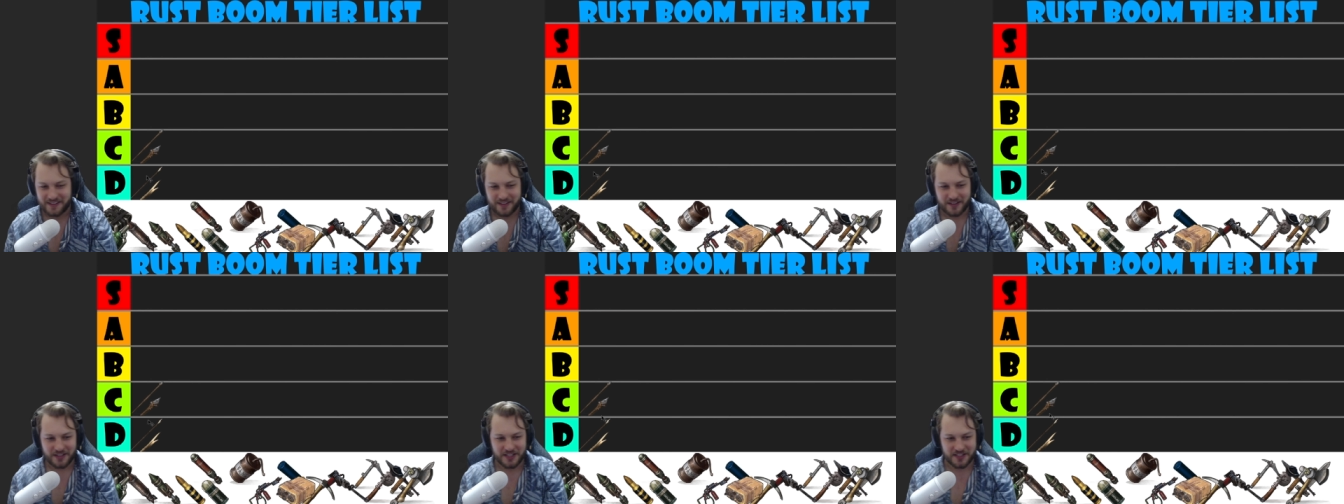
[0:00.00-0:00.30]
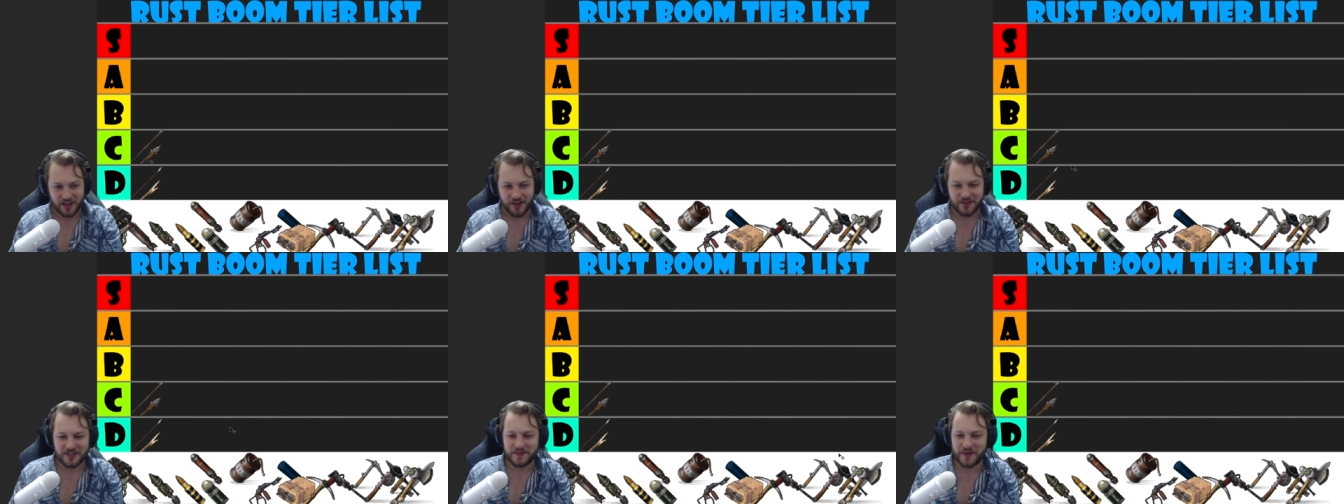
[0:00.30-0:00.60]

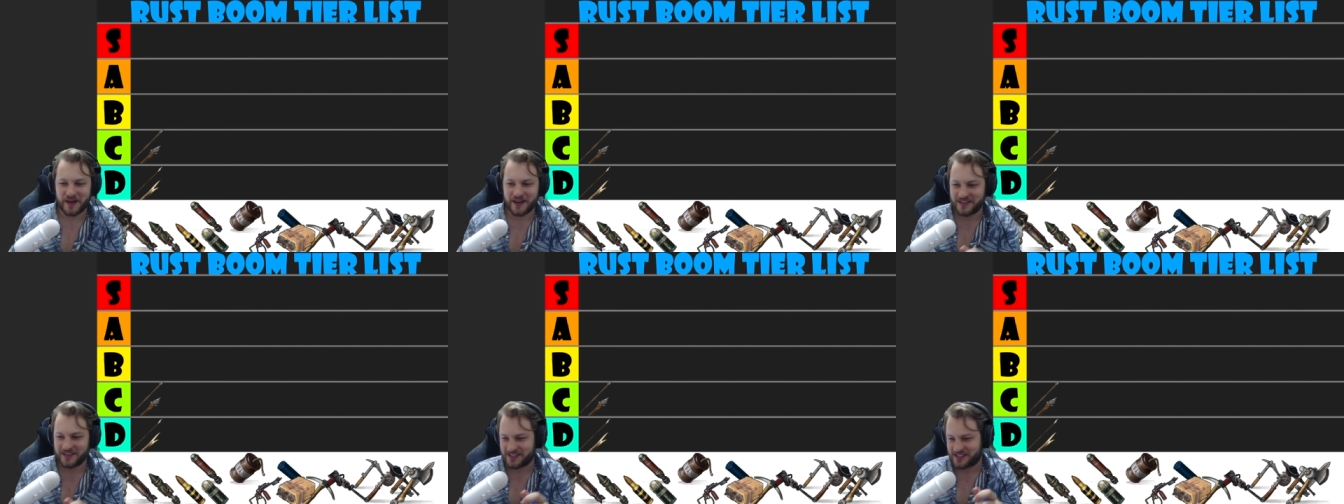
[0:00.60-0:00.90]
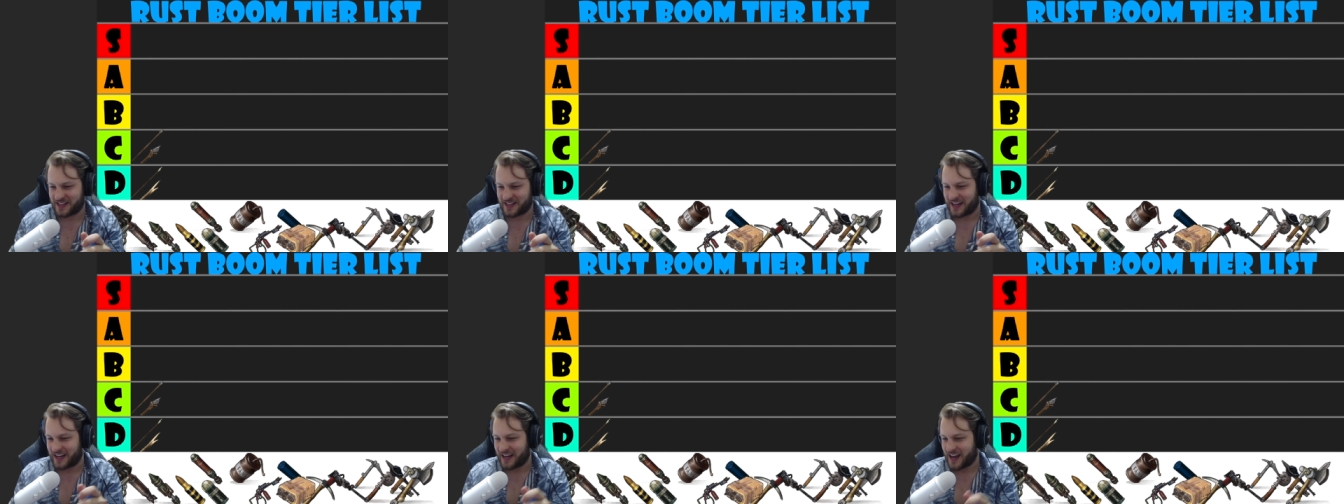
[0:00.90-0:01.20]
Stone spear is
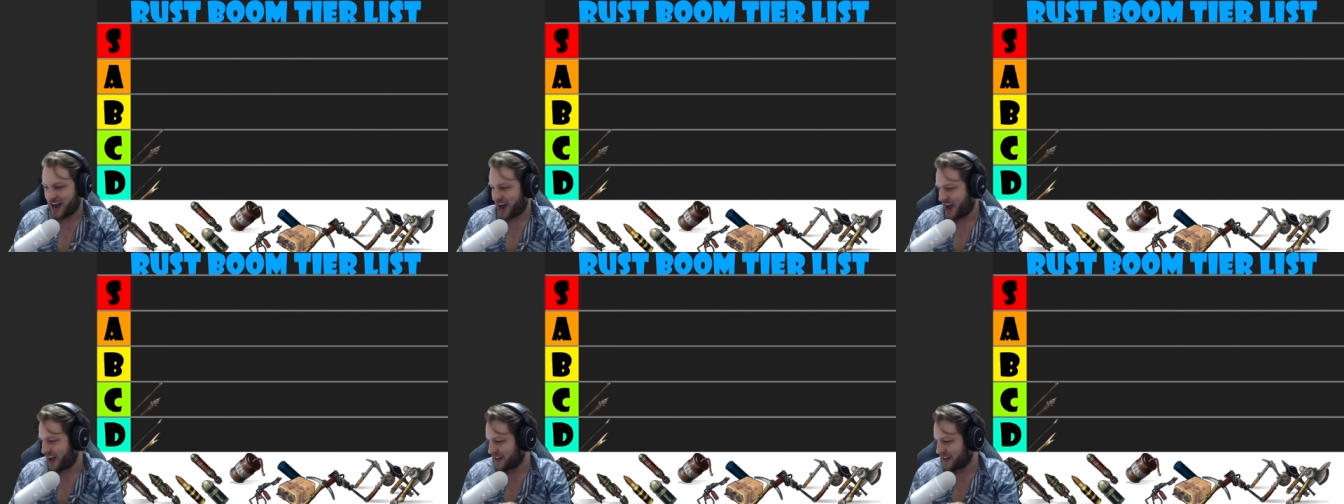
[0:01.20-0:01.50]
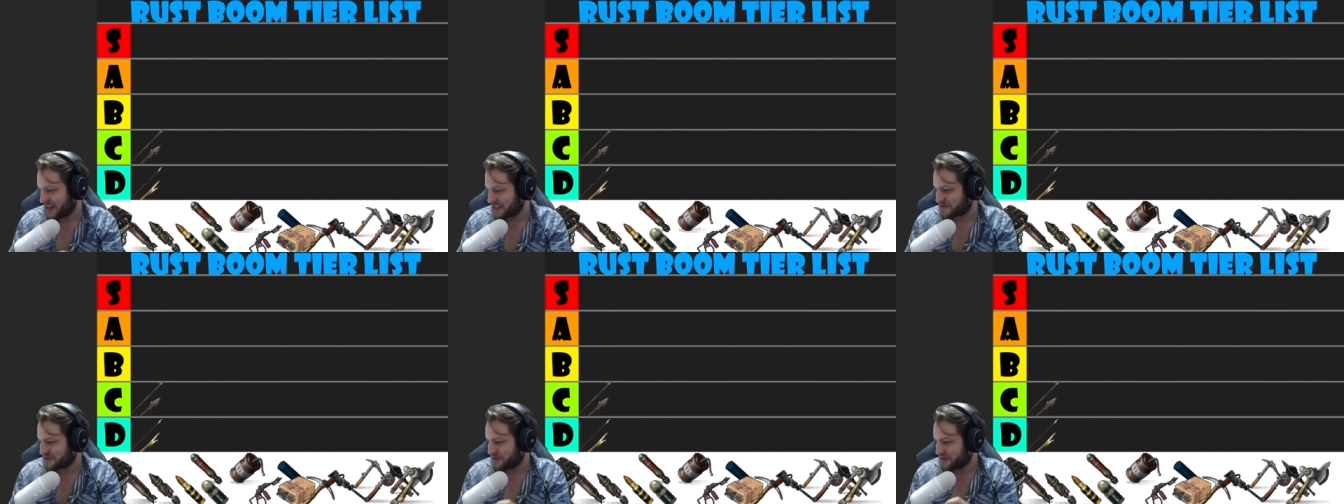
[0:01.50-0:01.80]
C.
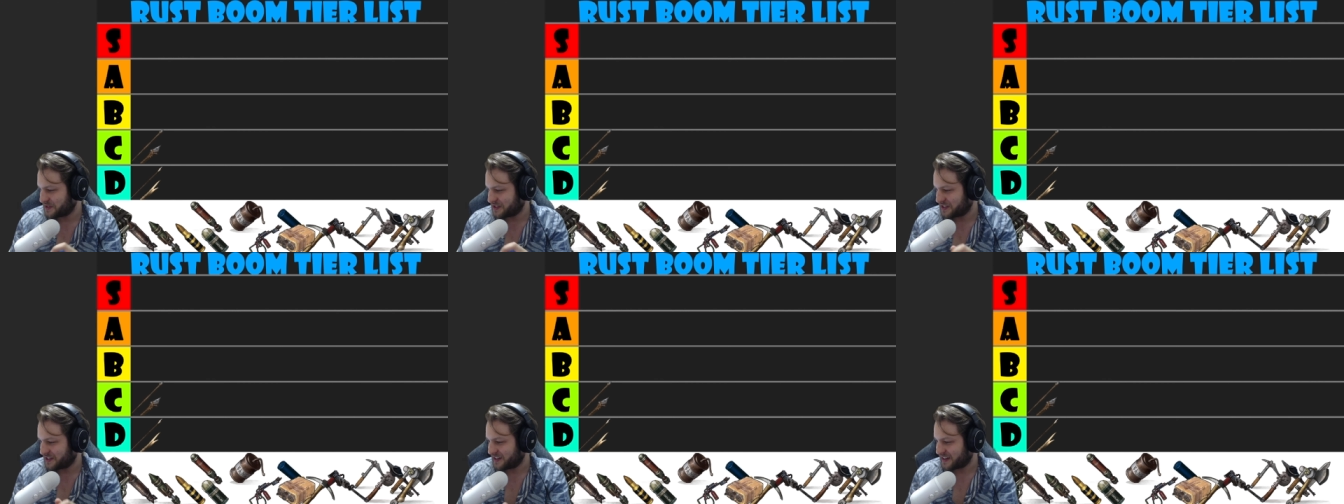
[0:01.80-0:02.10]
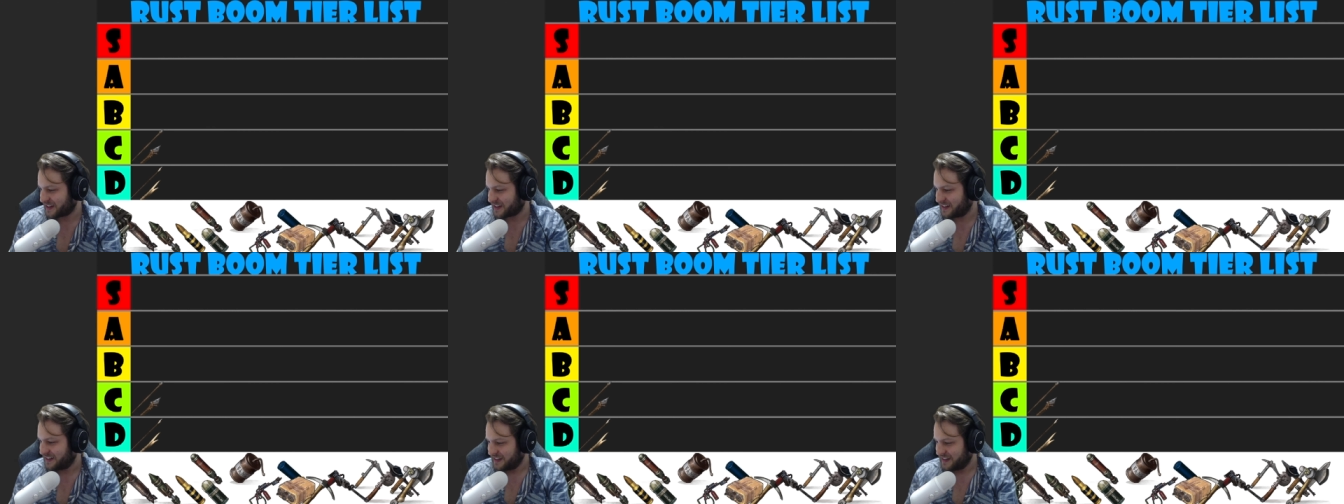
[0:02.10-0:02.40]
That's what we're
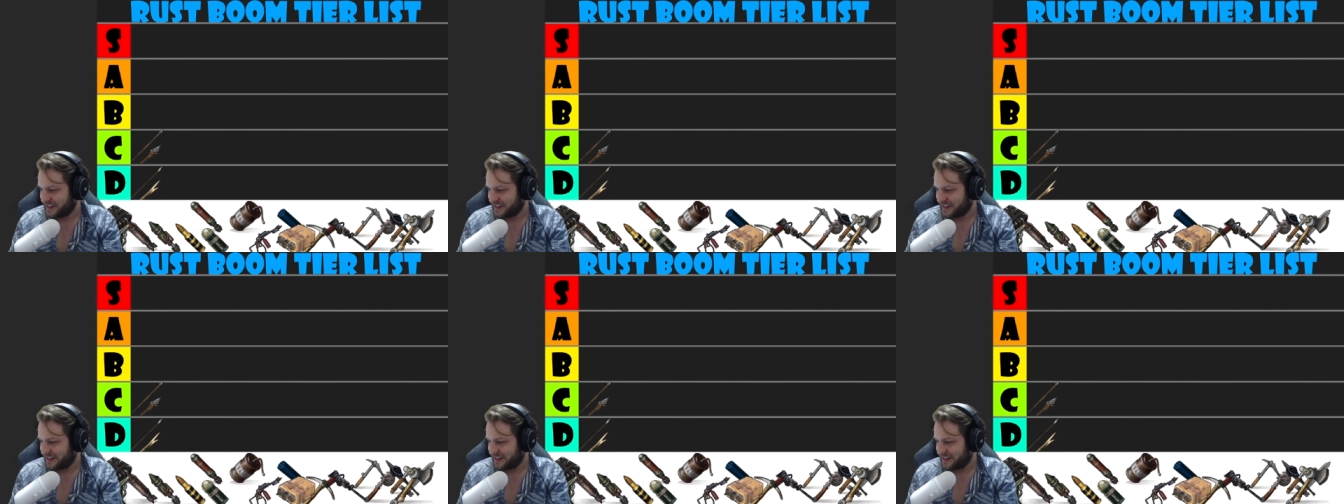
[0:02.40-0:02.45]
doing.